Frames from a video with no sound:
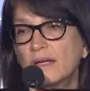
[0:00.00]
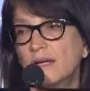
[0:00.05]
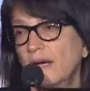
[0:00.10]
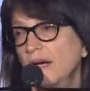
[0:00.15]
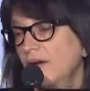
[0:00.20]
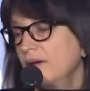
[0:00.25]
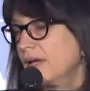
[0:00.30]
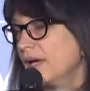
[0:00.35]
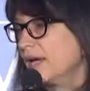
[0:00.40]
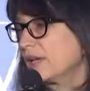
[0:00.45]

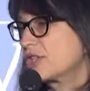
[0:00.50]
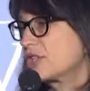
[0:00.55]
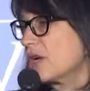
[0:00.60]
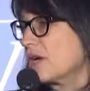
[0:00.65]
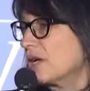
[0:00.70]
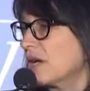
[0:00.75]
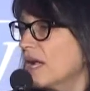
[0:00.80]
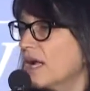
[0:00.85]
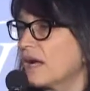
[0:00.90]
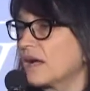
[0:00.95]
Oh yeah, Sean
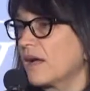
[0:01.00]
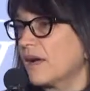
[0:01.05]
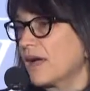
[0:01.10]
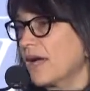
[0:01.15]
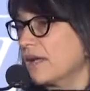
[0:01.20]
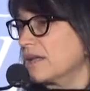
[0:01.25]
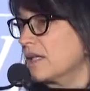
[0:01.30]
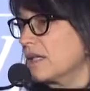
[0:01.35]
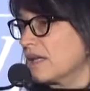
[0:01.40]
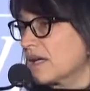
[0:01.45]
and I are going
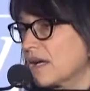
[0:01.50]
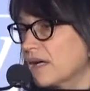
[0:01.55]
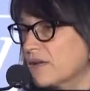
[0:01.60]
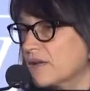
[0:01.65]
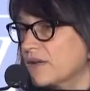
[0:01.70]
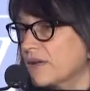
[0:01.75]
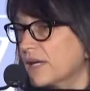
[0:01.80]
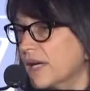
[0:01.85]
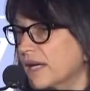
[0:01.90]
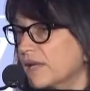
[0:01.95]
out to the
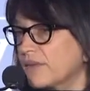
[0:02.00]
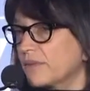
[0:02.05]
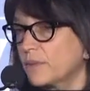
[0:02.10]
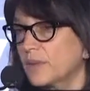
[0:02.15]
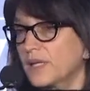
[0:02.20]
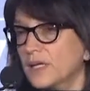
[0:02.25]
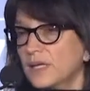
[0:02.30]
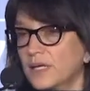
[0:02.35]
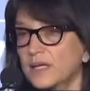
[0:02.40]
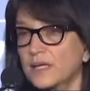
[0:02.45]
country next
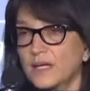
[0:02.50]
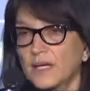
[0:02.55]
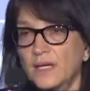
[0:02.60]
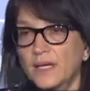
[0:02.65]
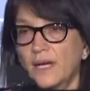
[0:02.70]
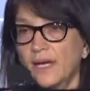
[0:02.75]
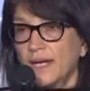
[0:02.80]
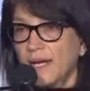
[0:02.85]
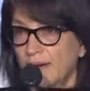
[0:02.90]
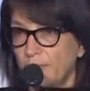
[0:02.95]
week.
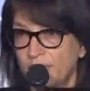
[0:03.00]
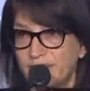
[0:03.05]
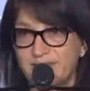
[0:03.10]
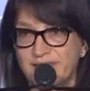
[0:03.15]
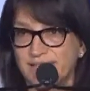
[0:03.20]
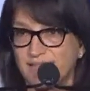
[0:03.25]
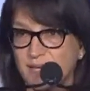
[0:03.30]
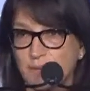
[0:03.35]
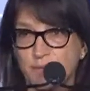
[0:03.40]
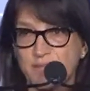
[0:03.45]
It was,
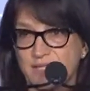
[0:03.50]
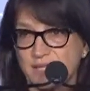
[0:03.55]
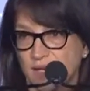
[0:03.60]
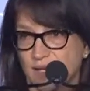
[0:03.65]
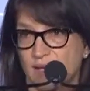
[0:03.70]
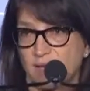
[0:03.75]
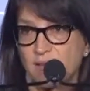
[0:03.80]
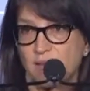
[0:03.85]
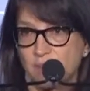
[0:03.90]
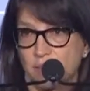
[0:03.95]
he was
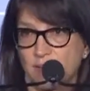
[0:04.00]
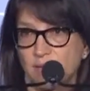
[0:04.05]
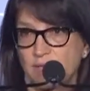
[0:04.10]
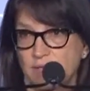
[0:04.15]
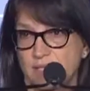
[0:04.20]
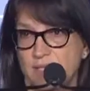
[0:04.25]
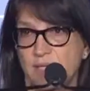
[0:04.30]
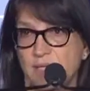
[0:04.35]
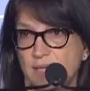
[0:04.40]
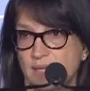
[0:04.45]
like the
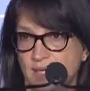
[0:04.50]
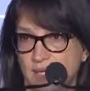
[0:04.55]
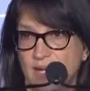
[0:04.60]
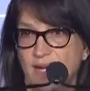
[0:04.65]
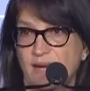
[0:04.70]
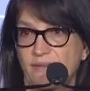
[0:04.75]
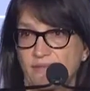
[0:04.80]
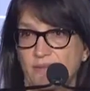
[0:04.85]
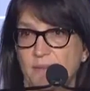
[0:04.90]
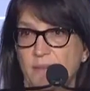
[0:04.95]
person that
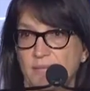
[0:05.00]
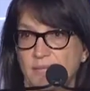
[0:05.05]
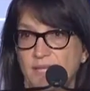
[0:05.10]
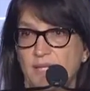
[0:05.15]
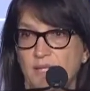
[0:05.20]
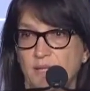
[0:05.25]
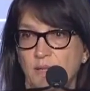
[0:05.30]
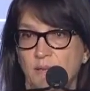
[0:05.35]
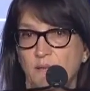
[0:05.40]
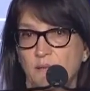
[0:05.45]
everybody
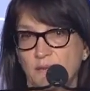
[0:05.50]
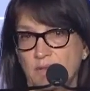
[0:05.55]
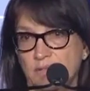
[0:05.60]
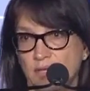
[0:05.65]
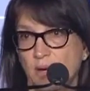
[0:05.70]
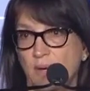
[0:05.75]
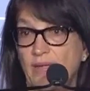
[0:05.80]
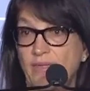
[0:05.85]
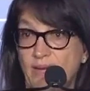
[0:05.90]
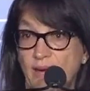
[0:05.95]
knew.
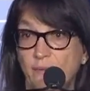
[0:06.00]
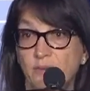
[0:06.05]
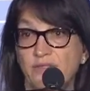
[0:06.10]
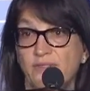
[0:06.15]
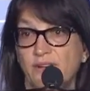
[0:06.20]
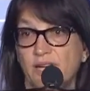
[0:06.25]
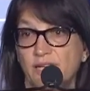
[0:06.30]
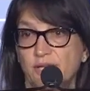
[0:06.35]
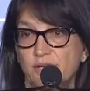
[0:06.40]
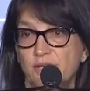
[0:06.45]
So, and that was
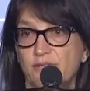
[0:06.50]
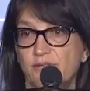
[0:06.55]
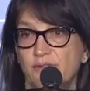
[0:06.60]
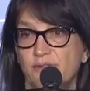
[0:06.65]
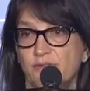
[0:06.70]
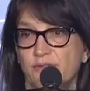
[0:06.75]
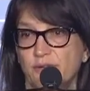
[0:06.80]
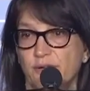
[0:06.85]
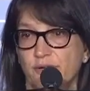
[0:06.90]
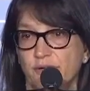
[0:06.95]
very useful
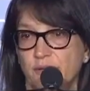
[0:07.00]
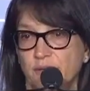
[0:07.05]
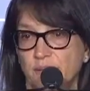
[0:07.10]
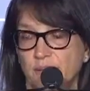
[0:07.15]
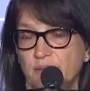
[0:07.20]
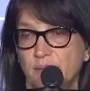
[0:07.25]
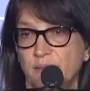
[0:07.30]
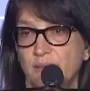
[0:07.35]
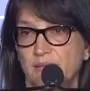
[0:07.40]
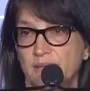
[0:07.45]
for the
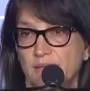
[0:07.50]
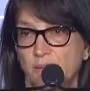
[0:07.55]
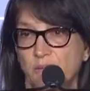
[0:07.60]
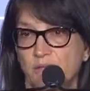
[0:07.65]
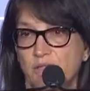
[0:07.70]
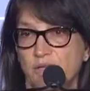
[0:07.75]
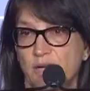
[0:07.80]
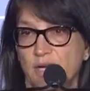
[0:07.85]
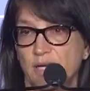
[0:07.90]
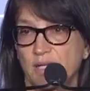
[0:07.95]
people he was
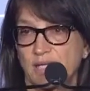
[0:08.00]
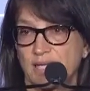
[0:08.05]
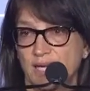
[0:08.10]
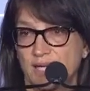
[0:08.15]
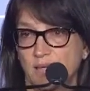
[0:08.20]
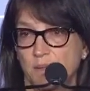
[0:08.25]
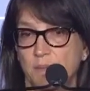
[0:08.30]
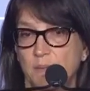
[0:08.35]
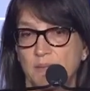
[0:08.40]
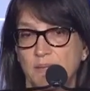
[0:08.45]
trying to
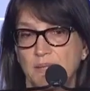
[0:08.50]
help.